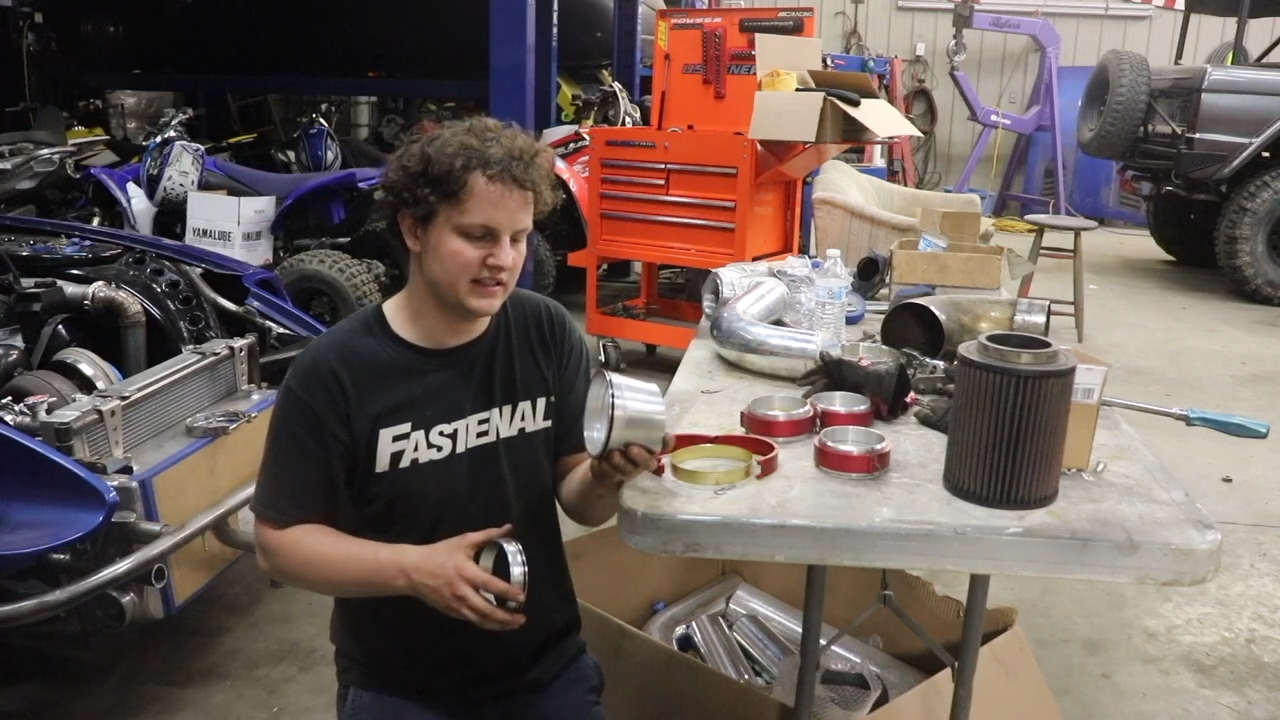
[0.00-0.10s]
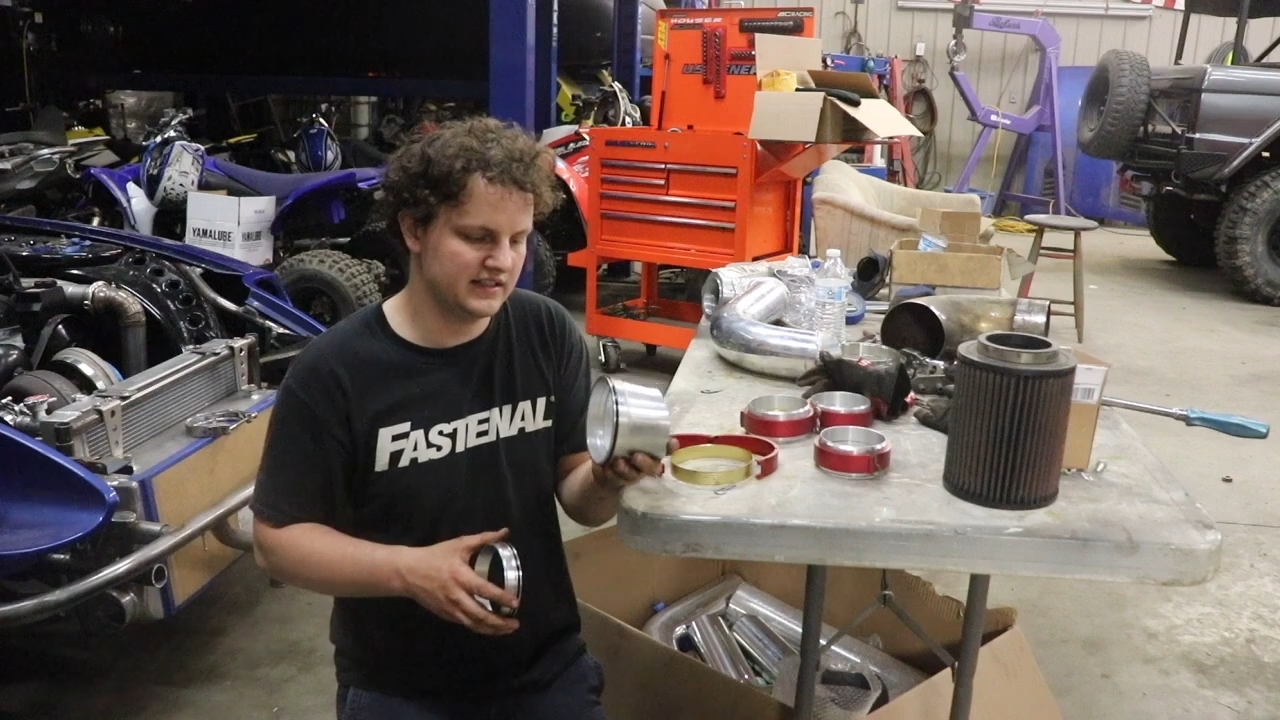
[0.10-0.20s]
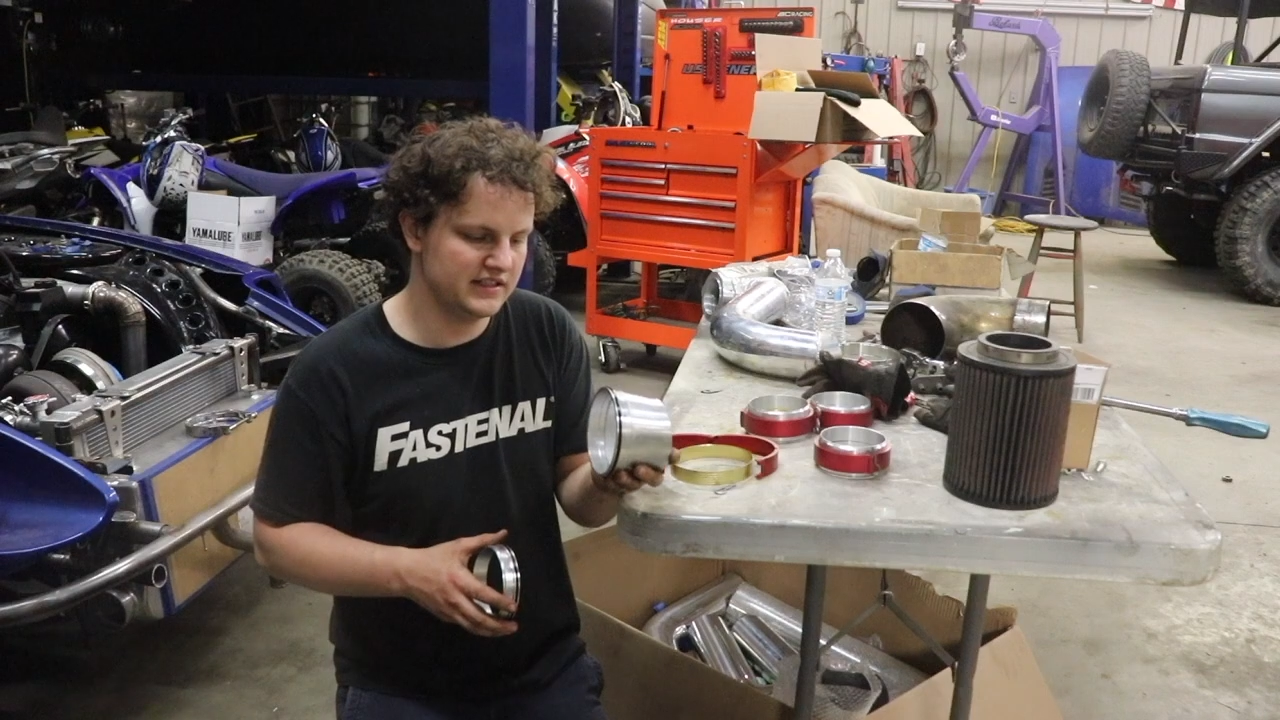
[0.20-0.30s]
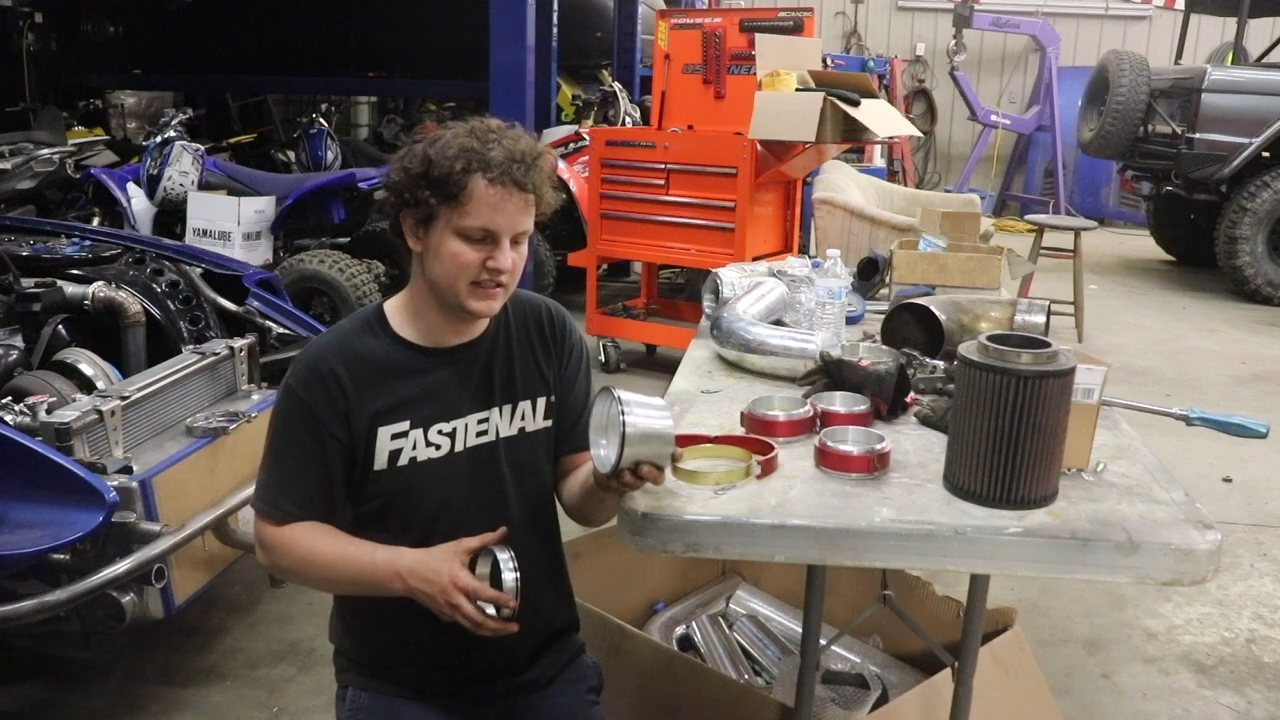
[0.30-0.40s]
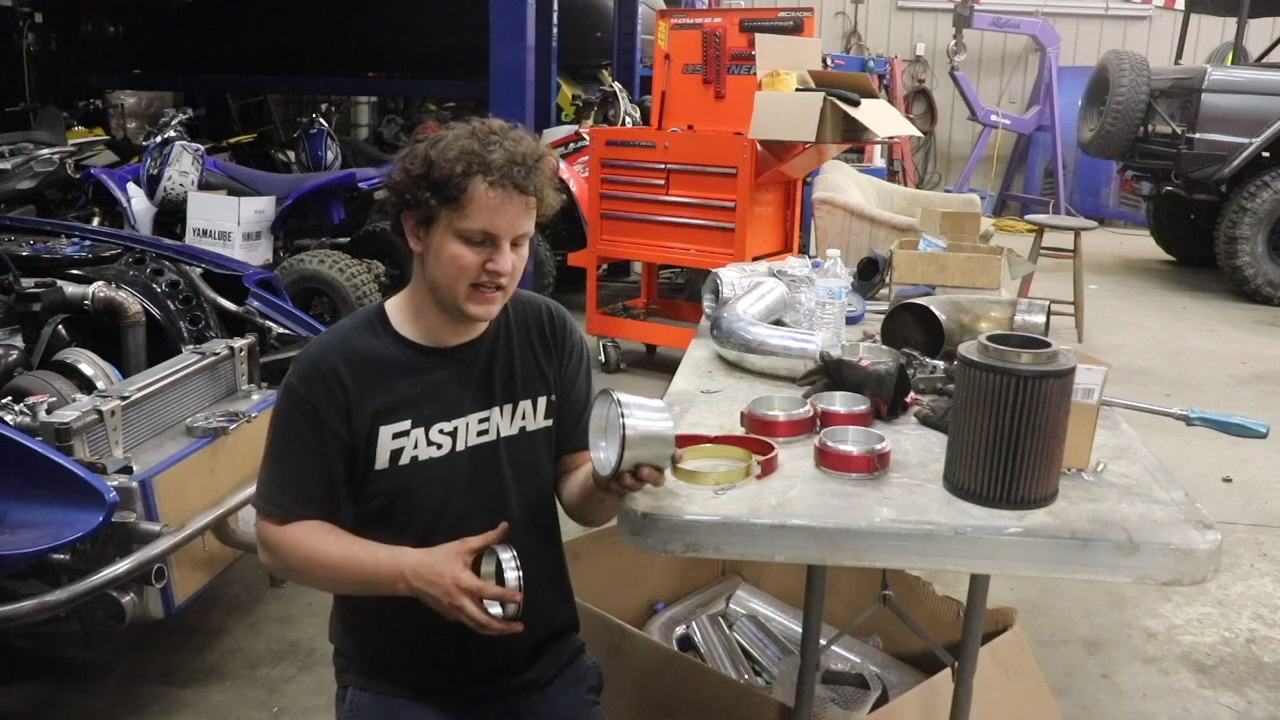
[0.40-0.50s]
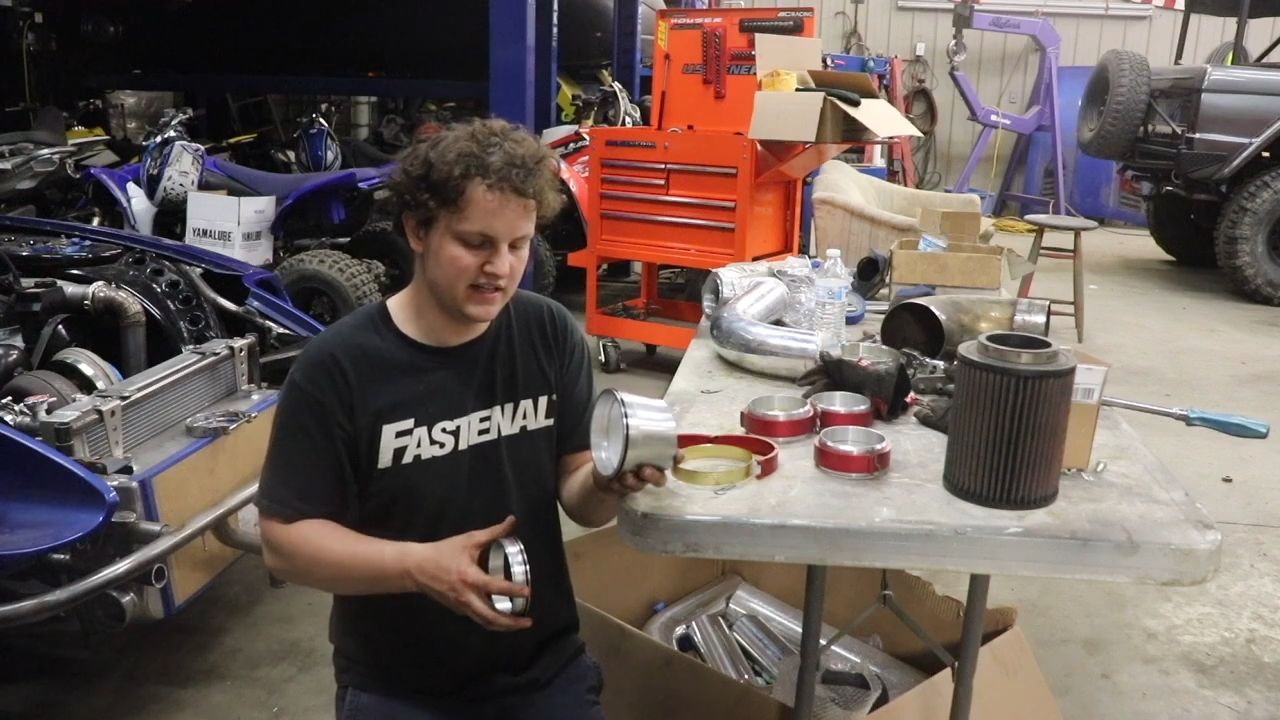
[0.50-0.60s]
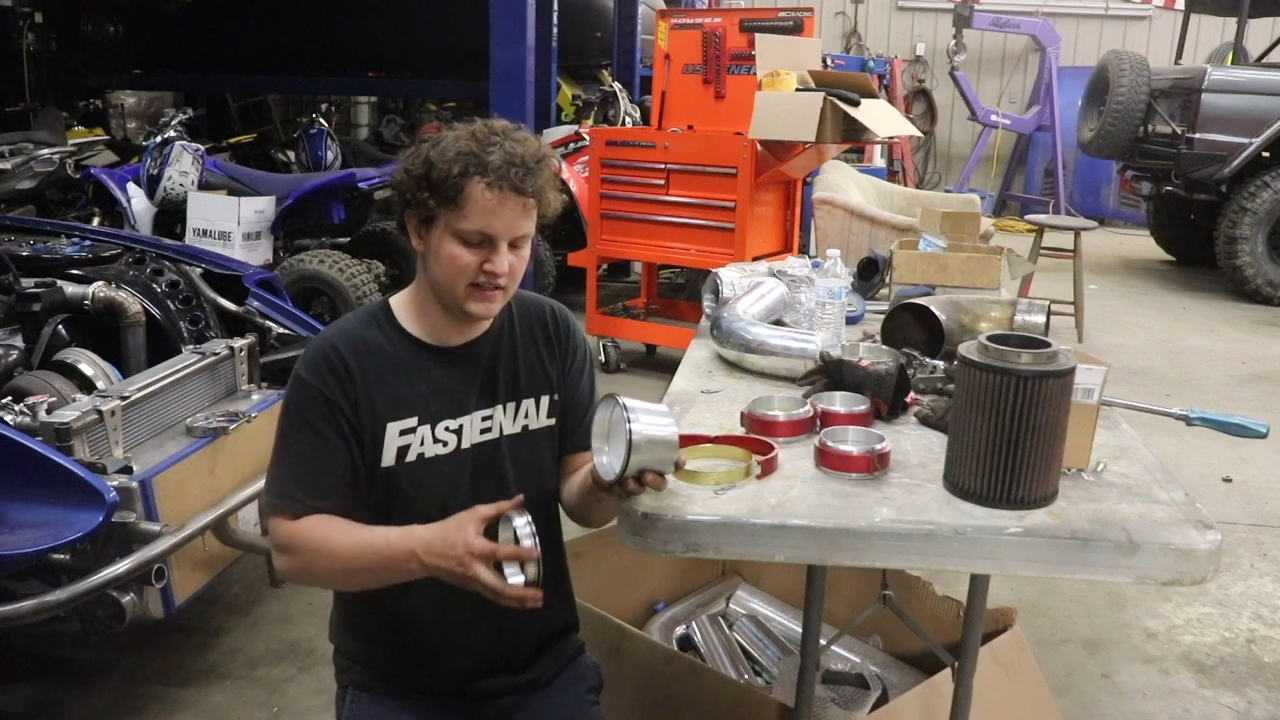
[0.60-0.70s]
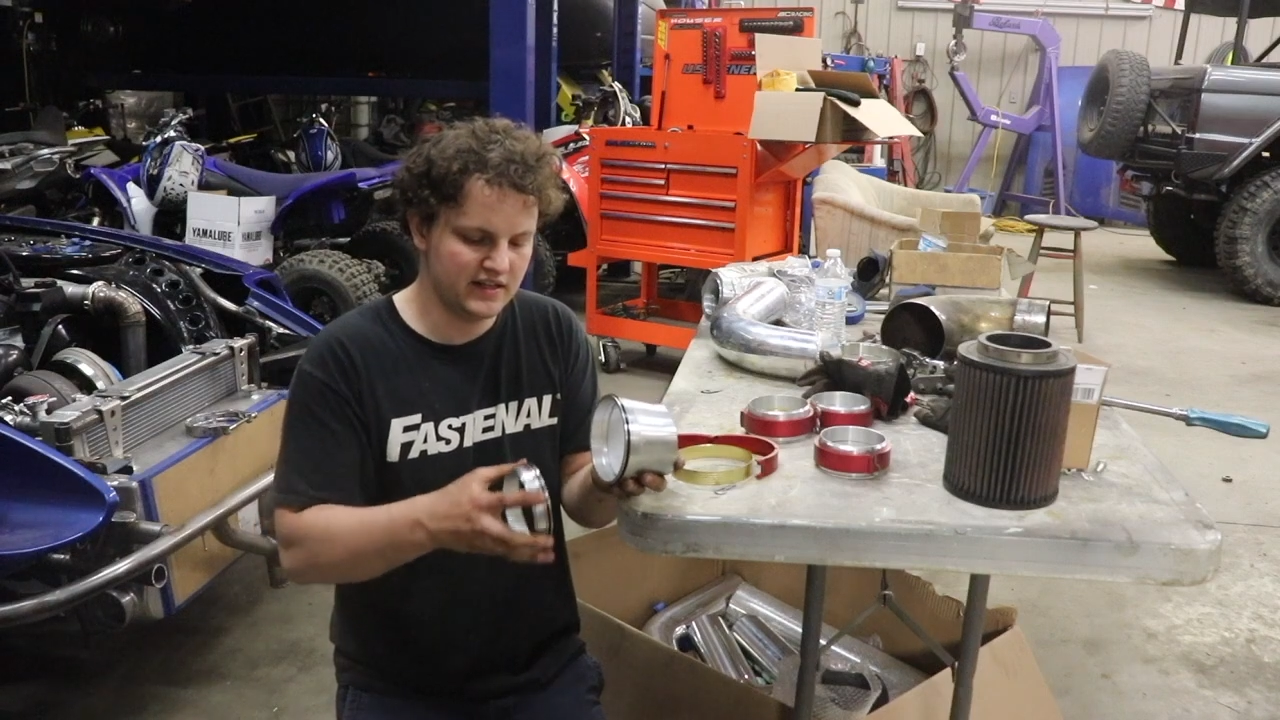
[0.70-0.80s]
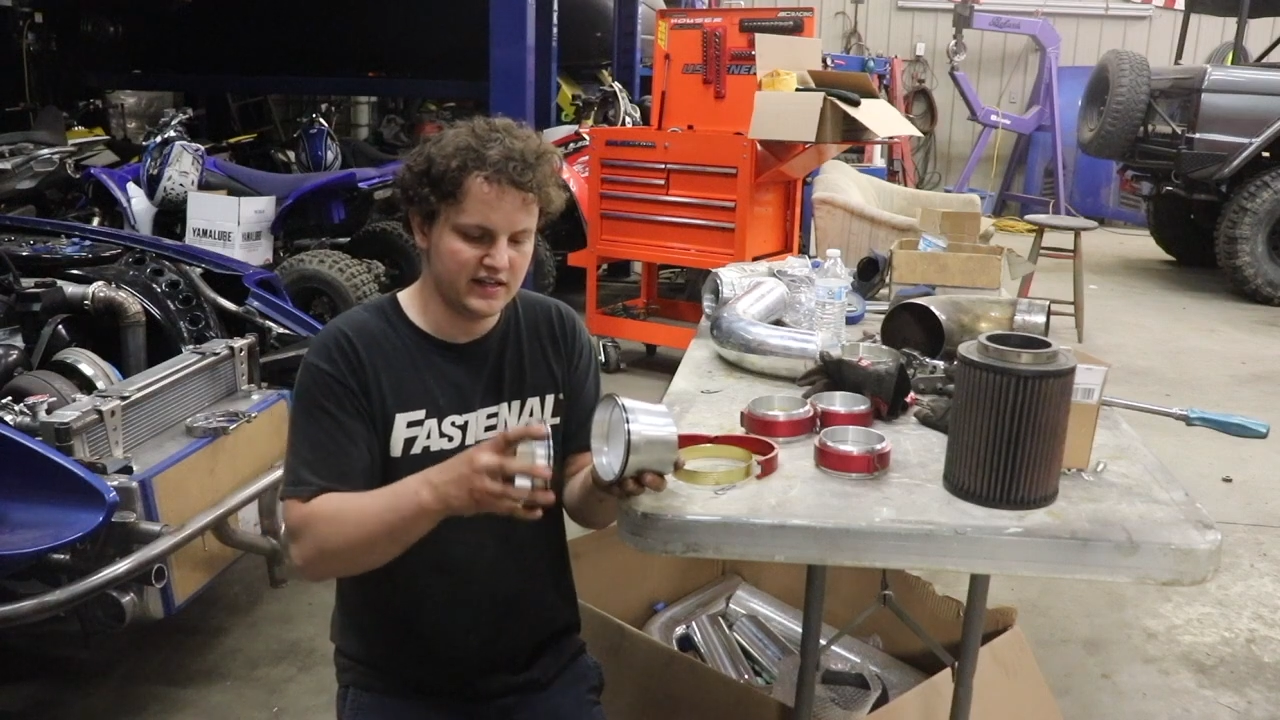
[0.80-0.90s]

on this side.